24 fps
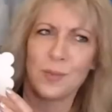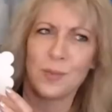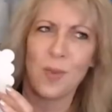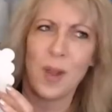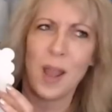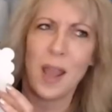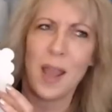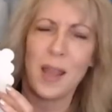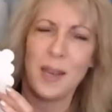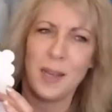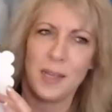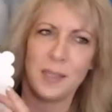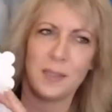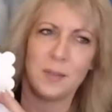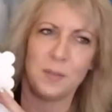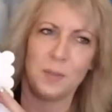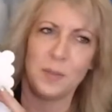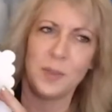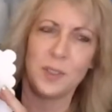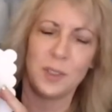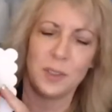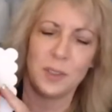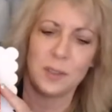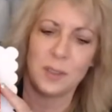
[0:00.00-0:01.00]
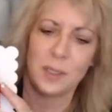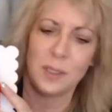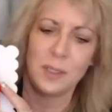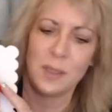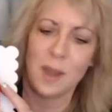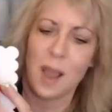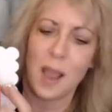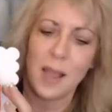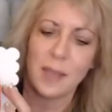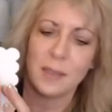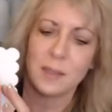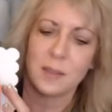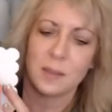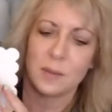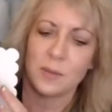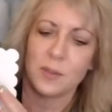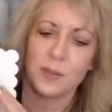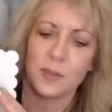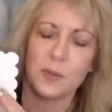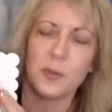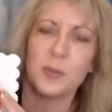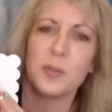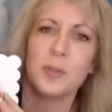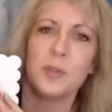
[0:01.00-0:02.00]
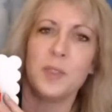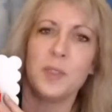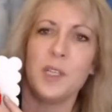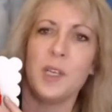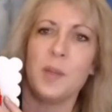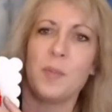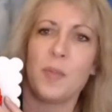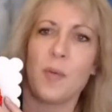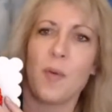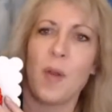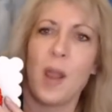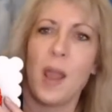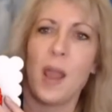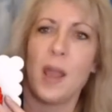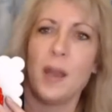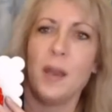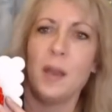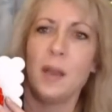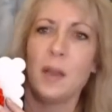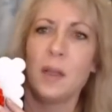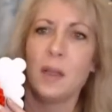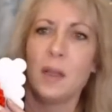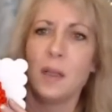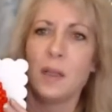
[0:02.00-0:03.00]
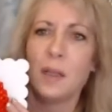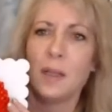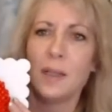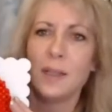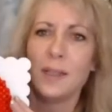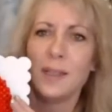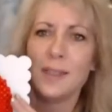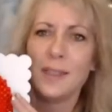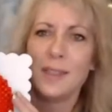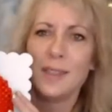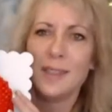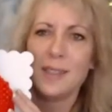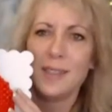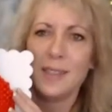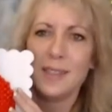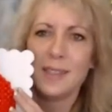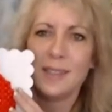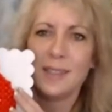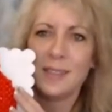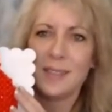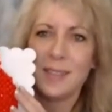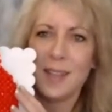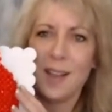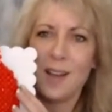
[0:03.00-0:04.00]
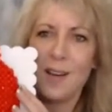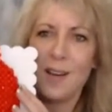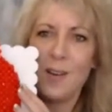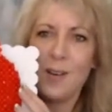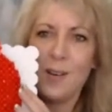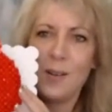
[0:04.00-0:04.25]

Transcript: red, it's just a nice true deep red. So,